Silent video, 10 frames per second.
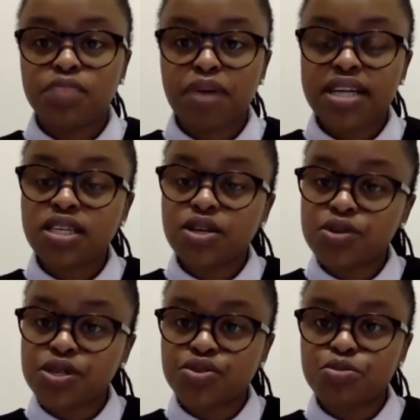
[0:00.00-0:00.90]
by
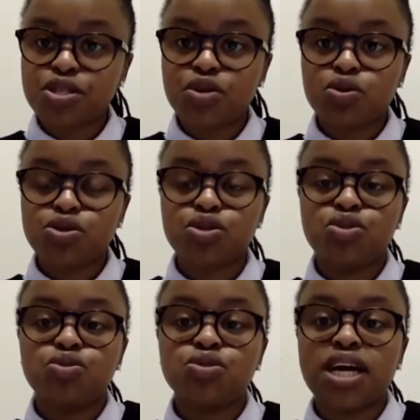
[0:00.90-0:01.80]
terrorist groups, they're also
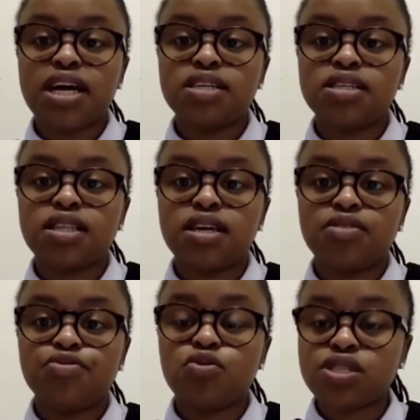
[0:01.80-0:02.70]
used,
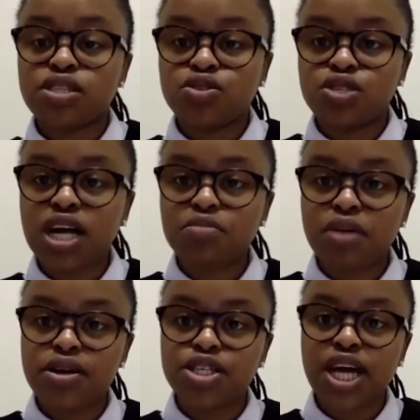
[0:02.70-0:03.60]
they're forced into child
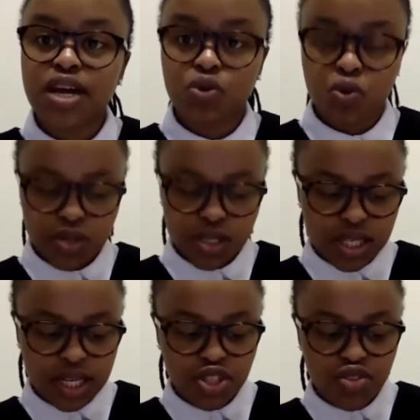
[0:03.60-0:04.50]
marriage and or
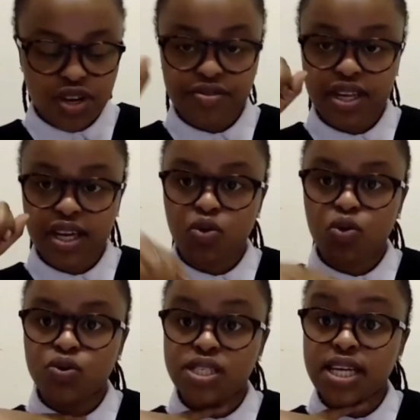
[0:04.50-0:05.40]
sex trafficking
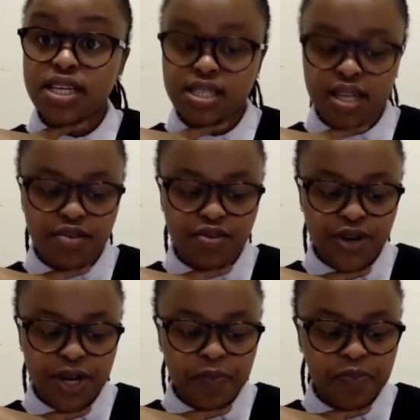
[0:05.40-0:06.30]
or sex
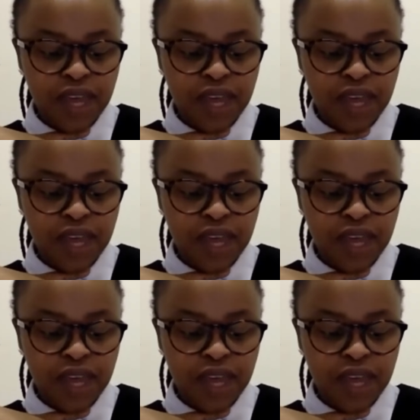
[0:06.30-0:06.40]
slavery.